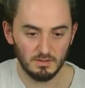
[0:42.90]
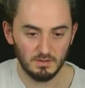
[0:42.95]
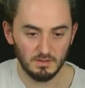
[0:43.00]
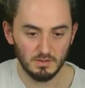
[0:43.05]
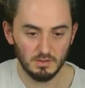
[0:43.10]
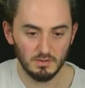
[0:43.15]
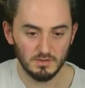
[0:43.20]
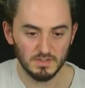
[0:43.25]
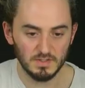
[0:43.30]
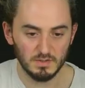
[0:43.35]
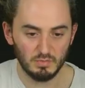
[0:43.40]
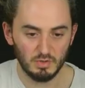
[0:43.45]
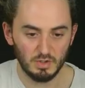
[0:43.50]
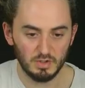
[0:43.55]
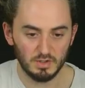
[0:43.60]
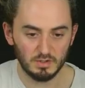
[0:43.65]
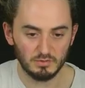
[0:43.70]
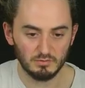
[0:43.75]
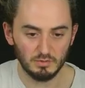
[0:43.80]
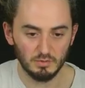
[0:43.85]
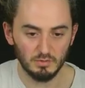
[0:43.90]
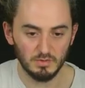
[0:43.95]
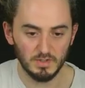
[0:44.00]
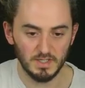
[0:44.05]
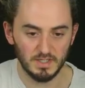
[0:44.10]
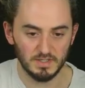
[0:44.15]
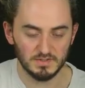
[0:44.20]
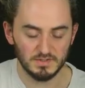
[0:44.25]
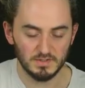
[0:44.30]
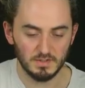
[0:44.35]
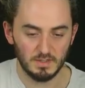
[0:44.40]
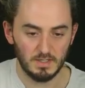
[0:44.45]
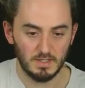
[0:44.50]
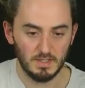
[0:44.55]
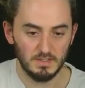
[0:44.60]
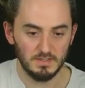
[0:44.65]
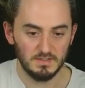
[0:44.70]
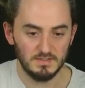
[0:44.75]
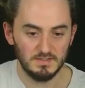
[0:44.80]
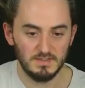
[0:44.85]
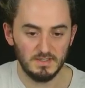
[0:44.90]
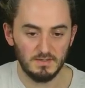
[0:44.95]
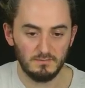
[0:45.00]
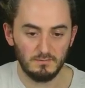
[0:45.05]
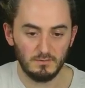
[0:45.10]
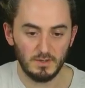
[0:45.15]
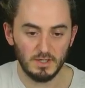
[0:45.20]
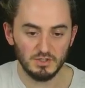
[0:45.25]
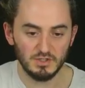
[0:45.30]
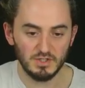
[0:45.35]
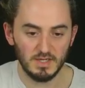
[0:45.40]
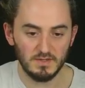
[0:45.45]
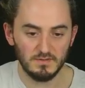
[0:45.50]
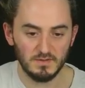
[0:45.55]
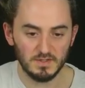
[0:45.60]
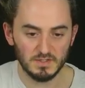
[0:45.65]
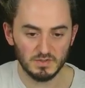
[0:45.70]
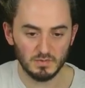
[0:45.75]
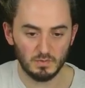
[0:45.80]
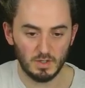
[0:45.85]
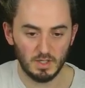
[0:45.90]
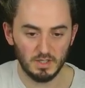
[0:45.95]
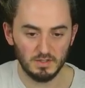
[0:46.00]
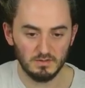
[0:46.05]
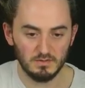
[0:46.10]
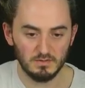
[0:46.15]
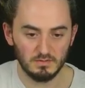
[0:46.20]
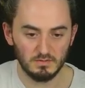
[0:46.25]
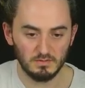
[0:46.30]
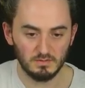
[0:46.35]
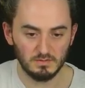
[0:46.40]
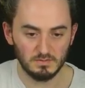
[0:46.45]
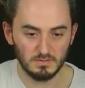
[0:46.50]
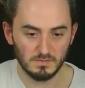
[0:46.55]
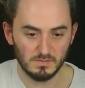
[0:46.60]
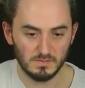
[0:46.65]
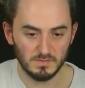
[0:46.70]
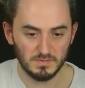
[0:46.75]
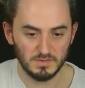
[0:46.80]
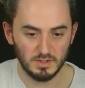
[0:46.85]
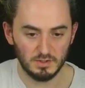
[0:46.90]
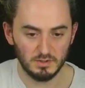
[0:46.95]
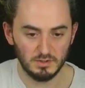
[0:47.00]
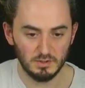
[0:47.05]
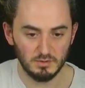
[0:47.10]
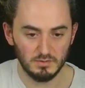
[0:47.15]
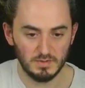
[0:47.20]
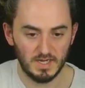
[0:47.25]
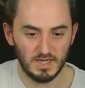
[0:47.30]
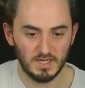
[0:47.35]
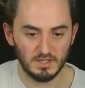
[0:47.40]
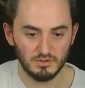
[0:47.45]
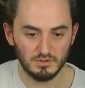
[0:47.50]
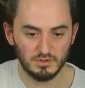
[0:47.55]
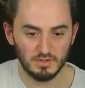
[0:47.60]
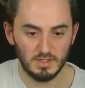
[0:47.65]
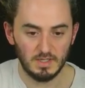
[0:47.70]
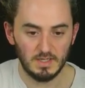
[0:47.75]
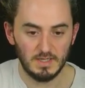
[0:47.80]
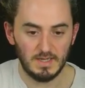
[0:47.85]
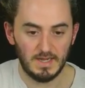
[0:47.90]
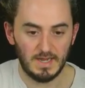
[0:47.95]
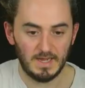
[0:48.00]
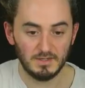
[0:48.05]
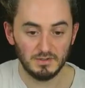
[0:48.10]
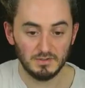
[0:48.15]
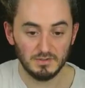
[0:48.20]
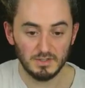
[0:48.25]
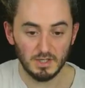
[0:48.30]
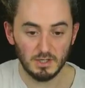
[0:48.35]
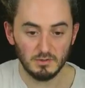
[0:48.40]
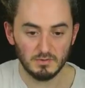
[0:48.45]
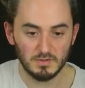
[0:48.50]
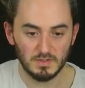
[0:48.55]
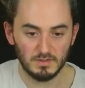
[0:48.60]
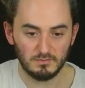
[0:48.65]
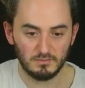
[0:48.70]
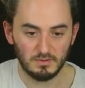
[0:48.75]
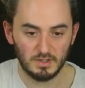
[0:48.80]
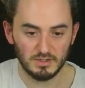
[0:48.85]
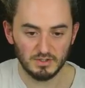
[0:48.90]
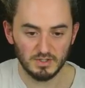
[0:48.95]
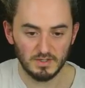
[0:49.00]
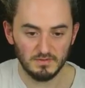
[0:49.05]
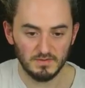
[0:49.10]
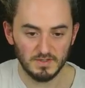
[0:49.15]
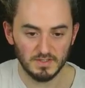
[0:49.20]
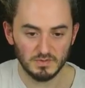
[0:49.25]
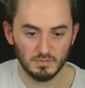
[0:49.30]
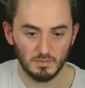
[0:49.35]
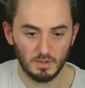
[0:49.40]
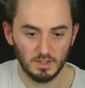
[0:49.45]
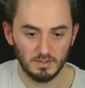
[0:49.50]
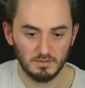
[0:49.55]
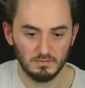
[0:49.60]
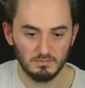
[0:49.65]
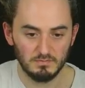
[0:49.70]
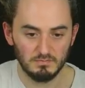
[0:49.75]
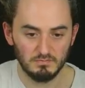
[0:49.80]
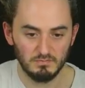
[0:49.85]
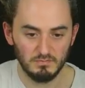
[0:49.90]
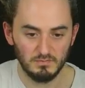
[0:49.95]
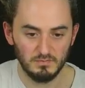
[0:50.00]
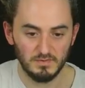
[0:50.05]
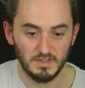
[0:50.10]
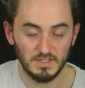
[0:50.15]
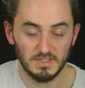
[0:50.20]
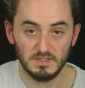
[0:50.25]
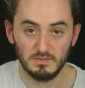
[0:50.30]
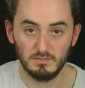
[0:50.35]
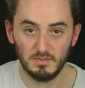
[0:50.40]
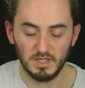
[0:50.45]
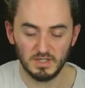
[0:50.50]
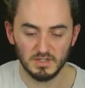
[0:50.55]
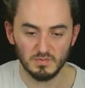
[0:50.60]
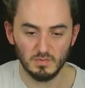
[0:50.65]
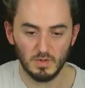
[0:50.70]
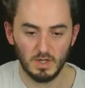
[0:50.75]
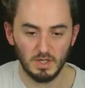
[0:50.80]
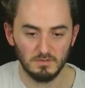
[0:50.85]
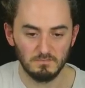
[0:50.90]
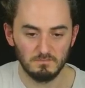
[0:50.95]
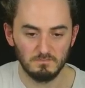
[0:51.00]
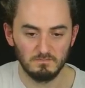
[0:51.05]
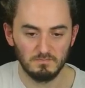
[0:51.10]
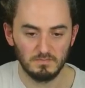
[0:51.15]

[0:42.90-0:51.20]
using the product rule, is differentiate this one, so u dash, and don't differentiate this one, v to the minus 1.